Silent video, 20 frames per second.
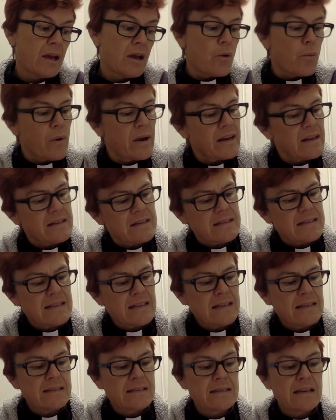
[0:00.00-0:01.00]
When it
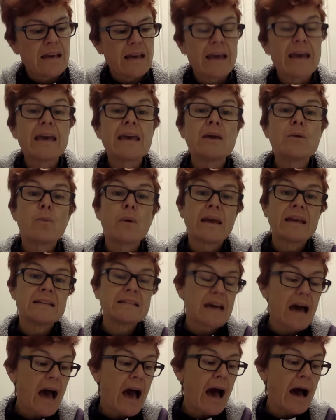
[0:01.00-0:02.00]
says he
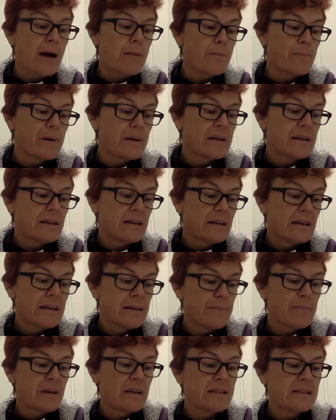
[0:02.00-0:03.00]
went up,
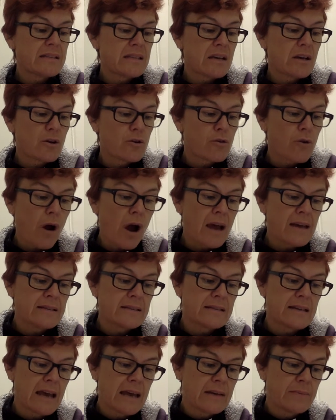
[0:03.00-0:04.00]
it means that
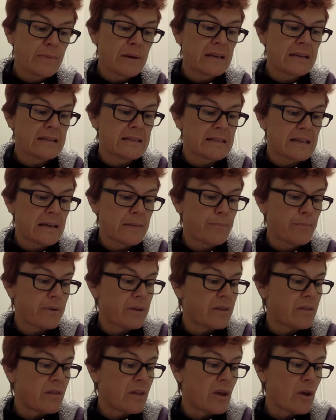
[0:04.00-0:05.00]
Christ had been deep
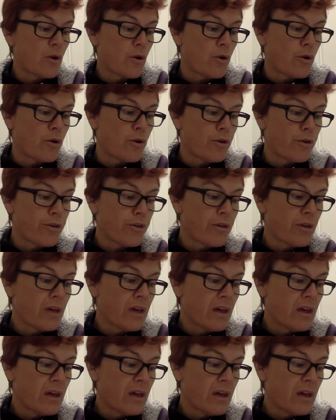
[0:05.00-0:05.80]
in the earth.